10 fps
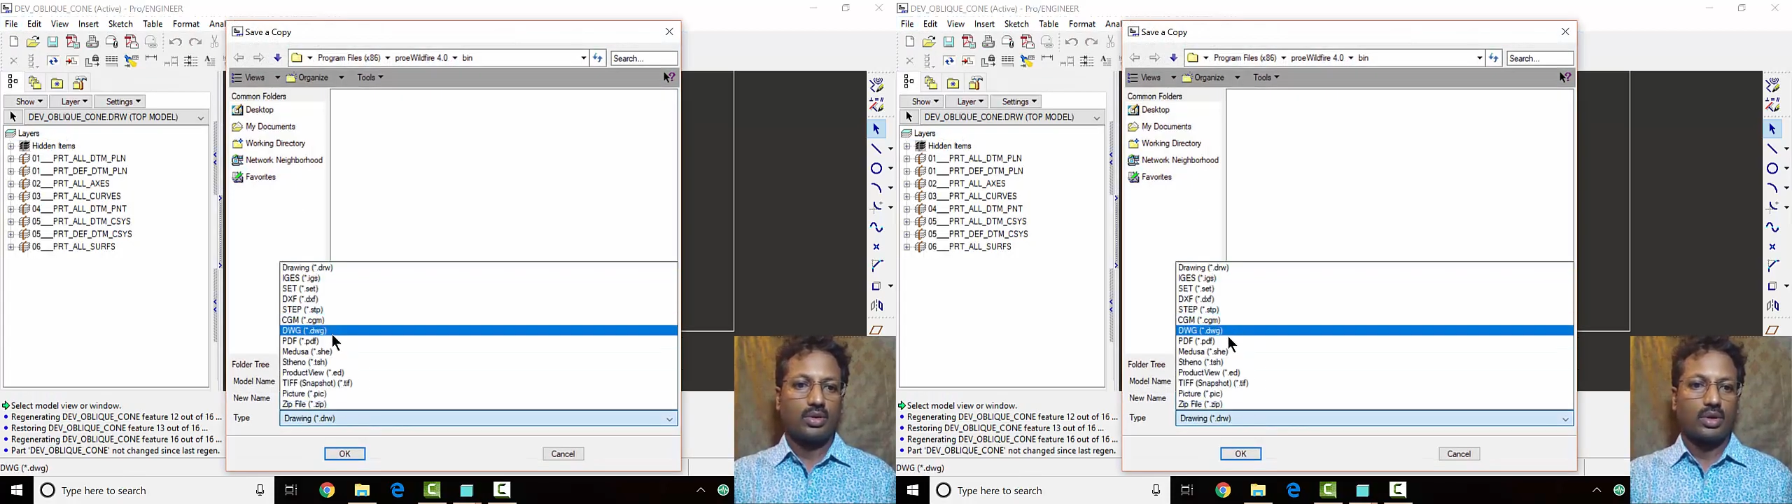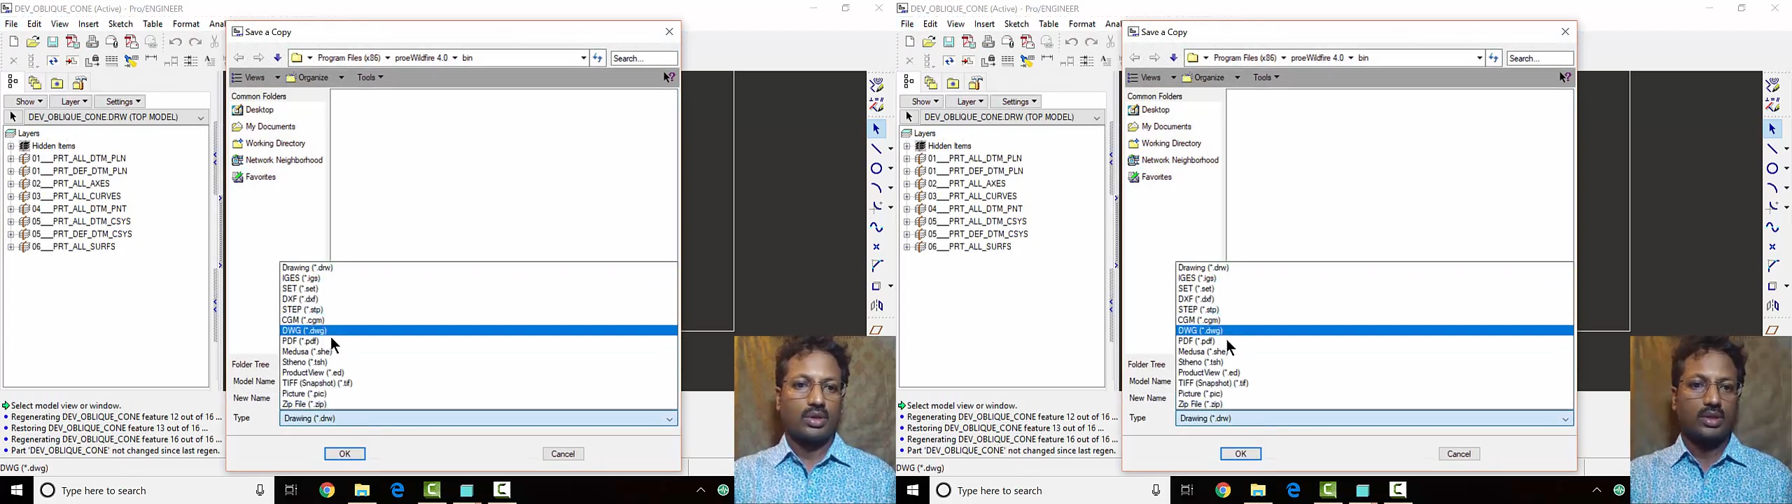
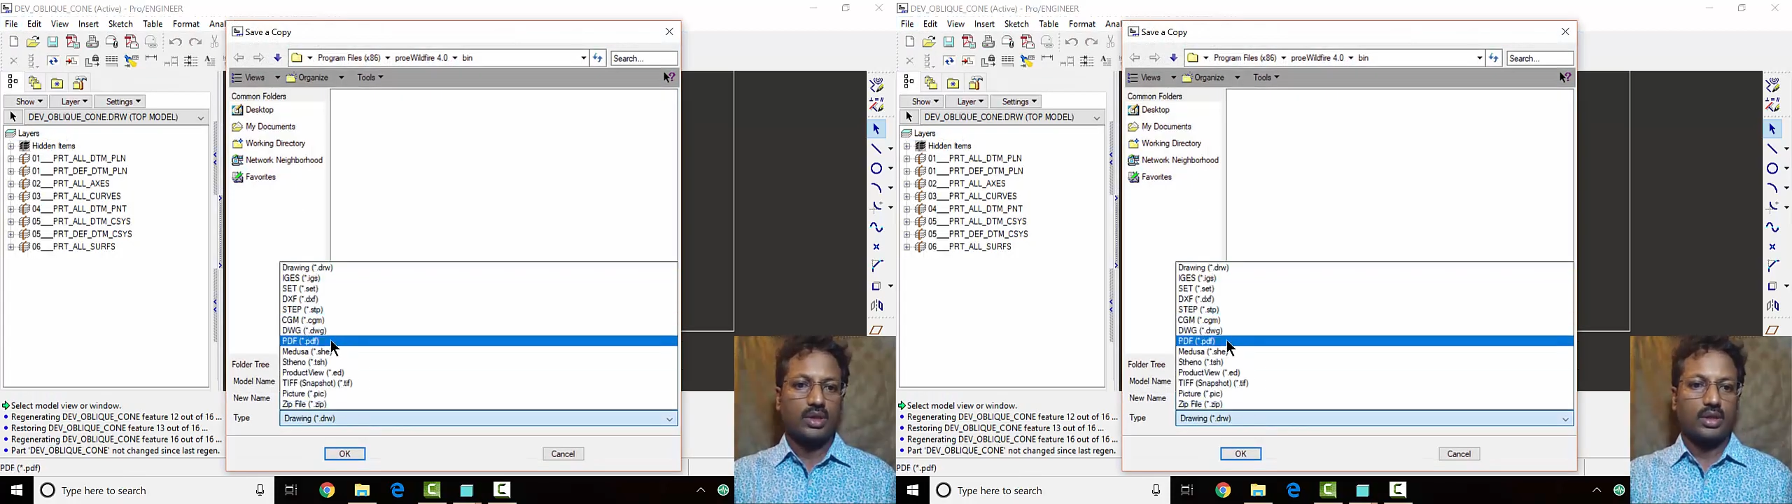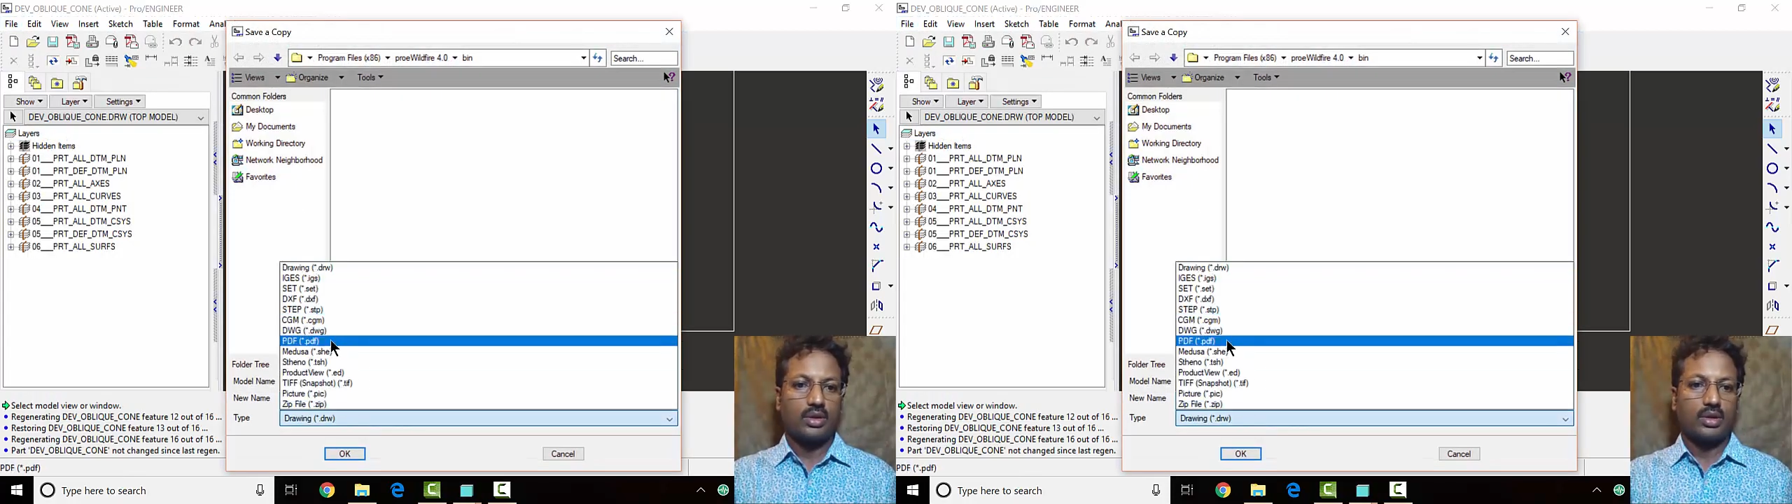you can
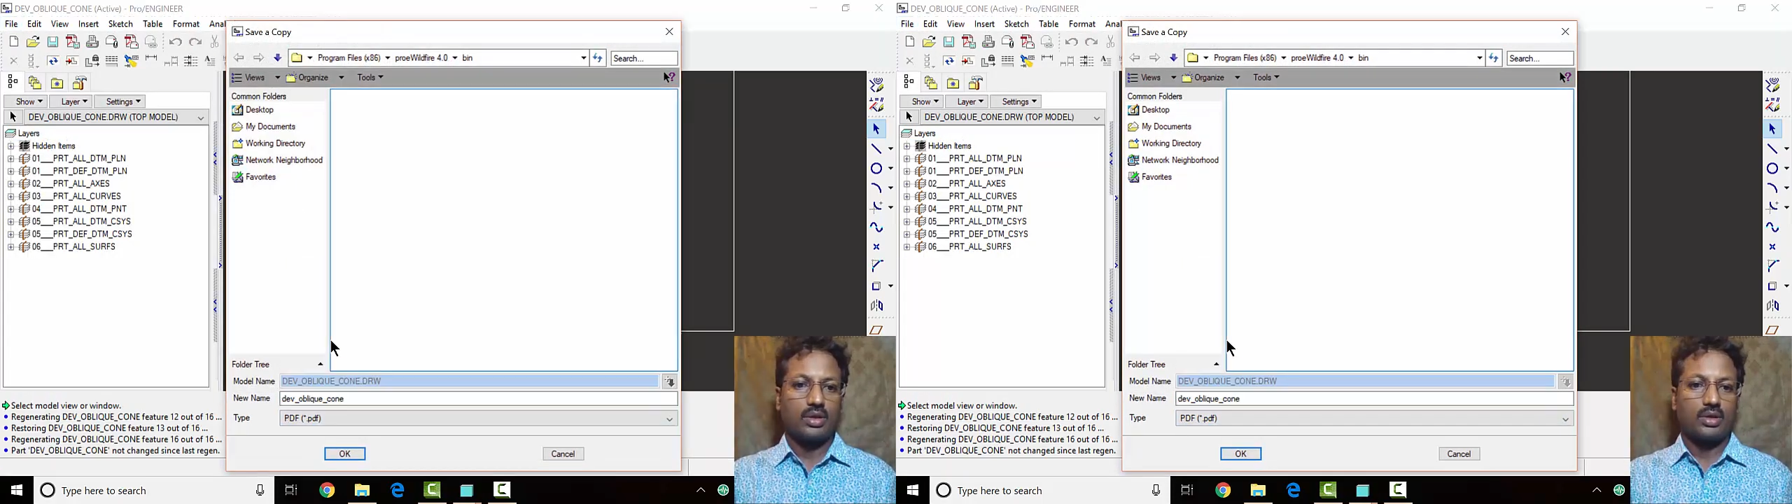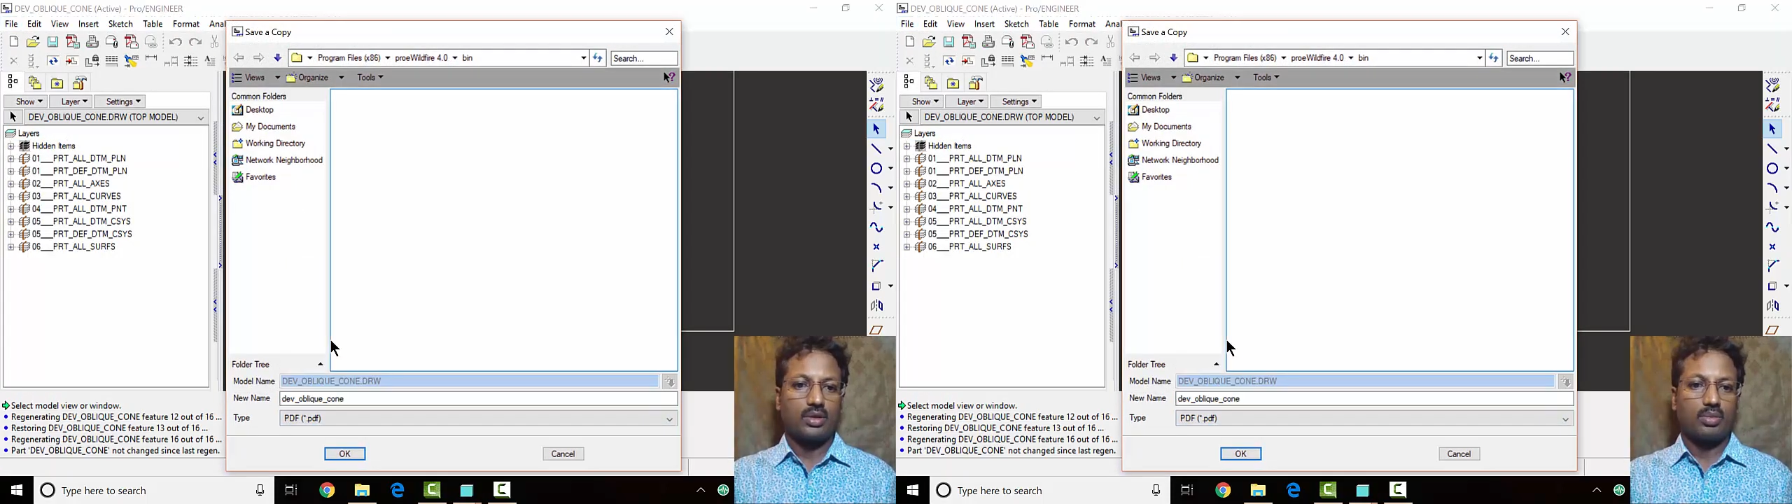say
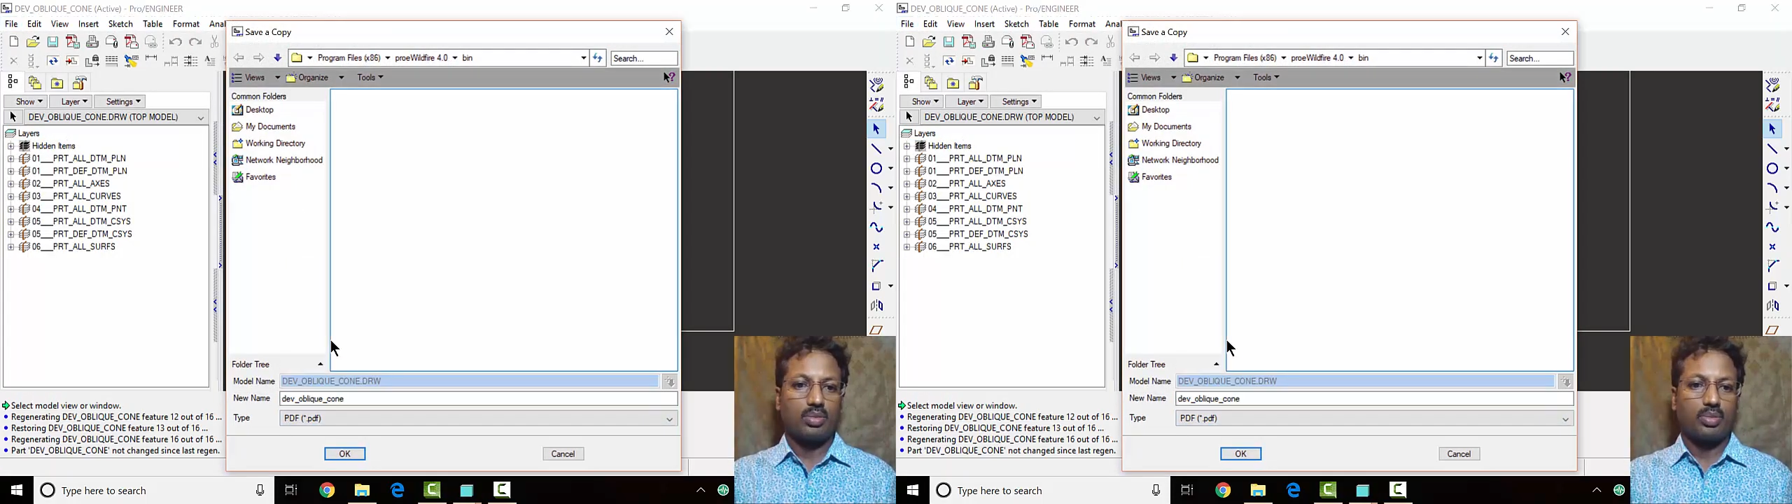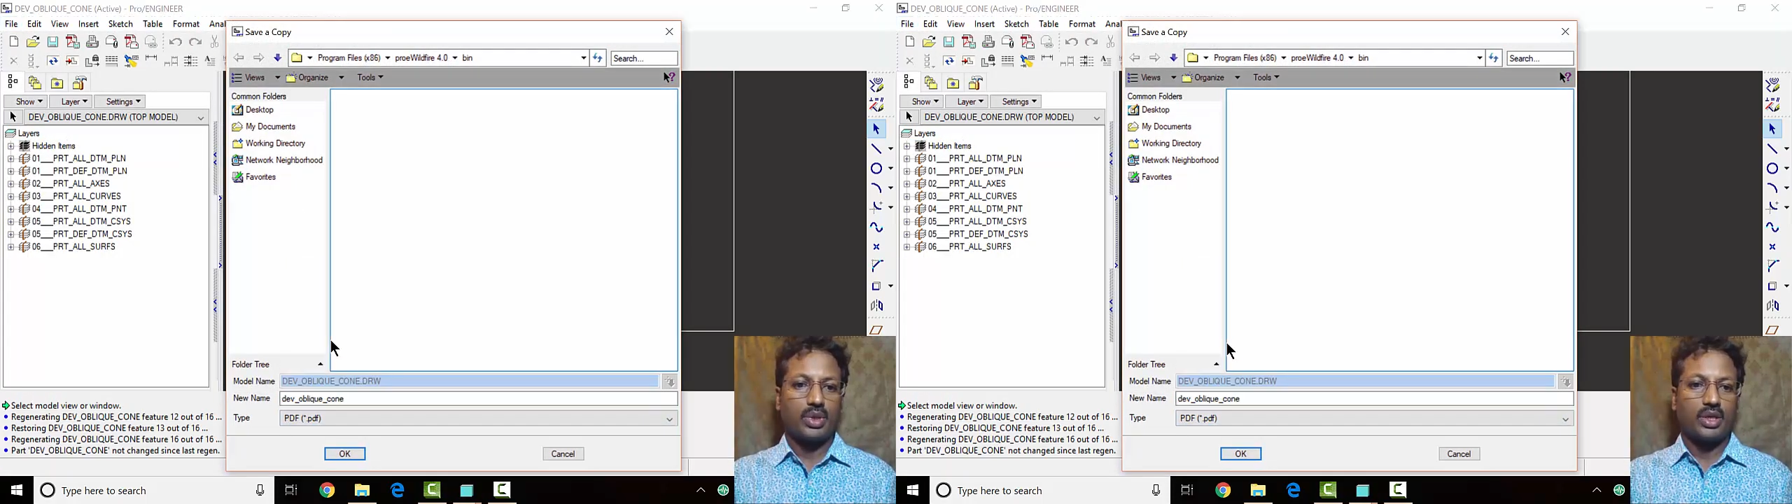it's
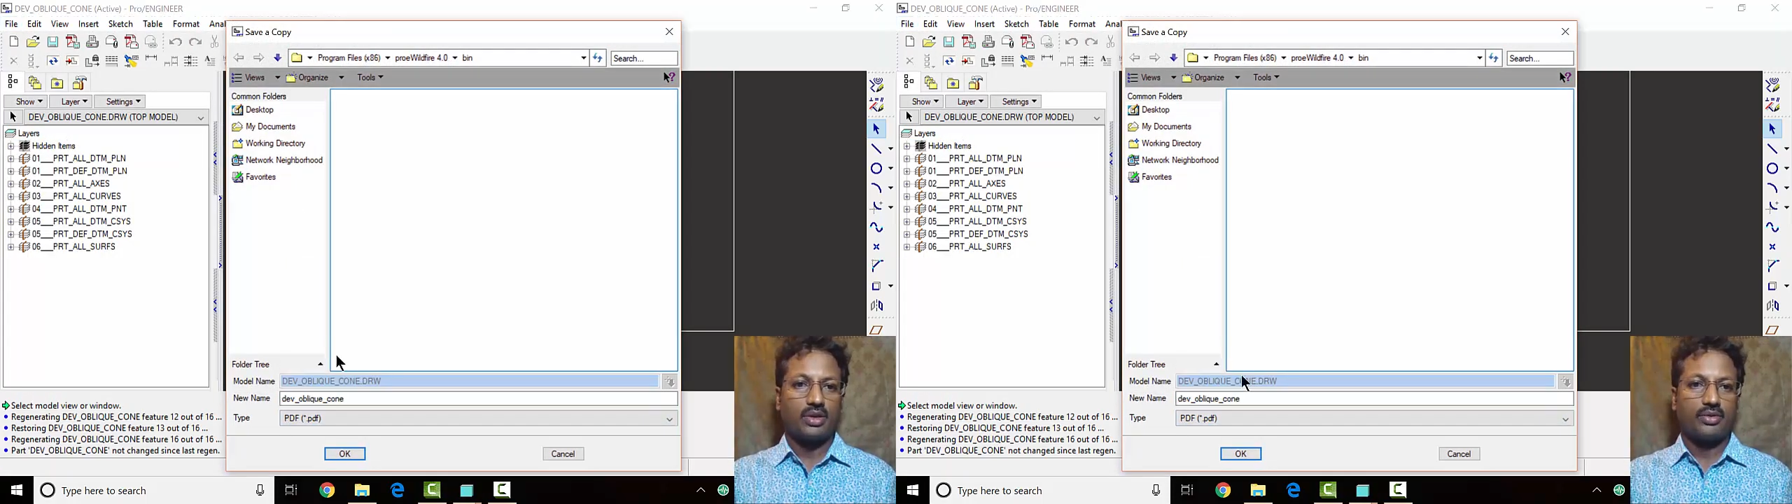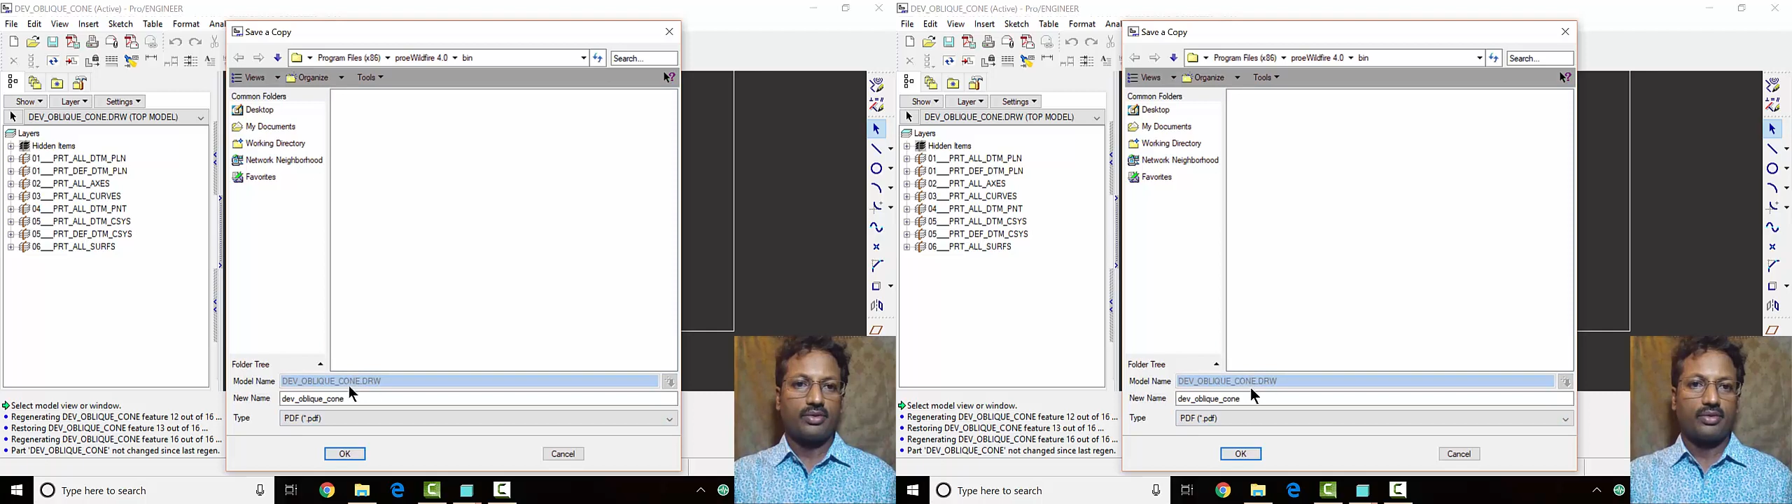
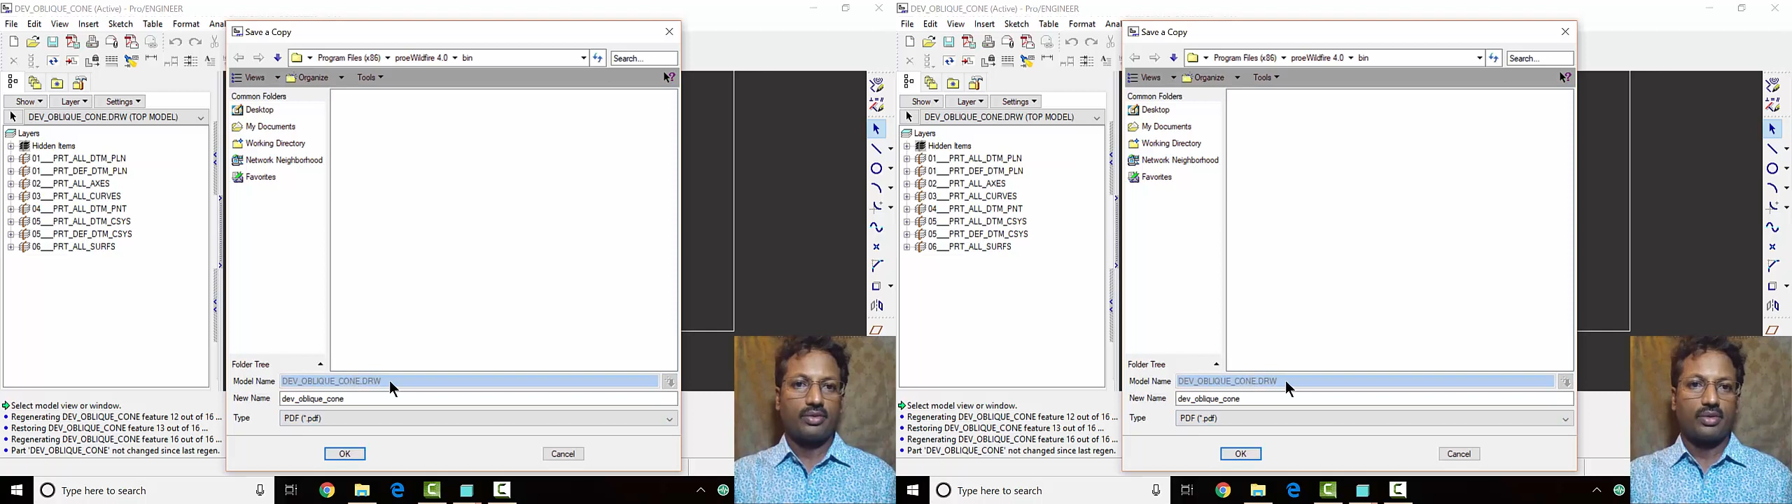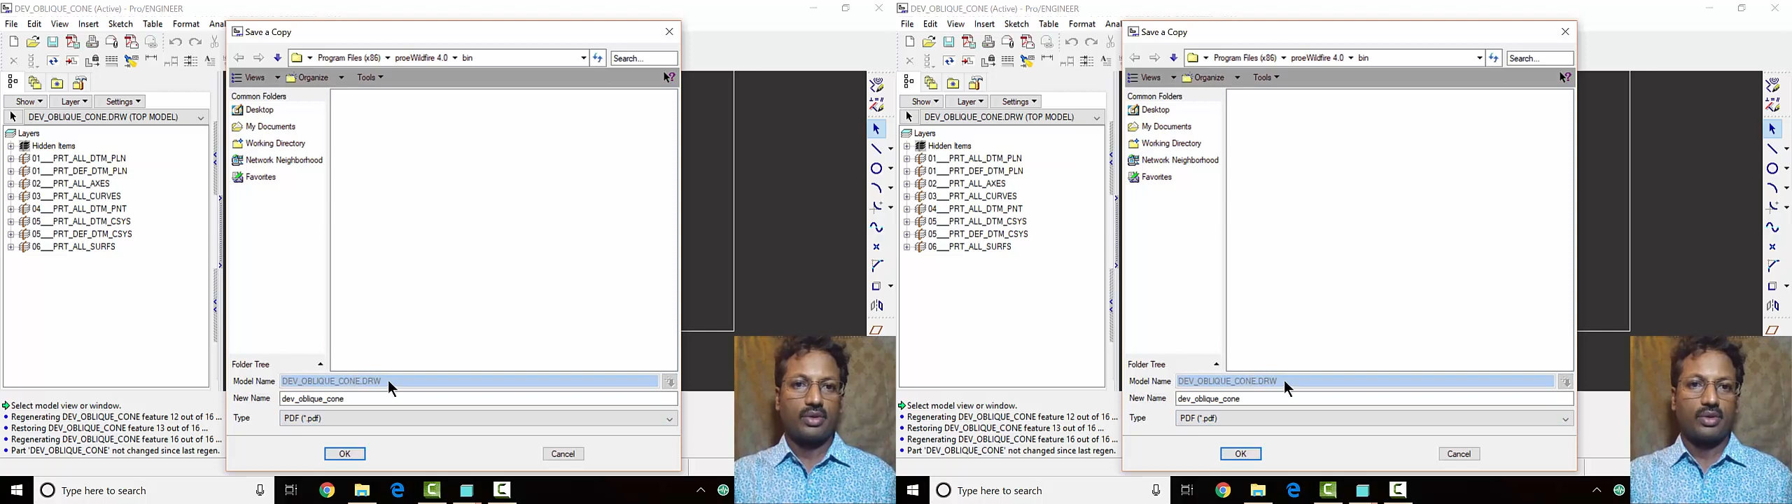PDF,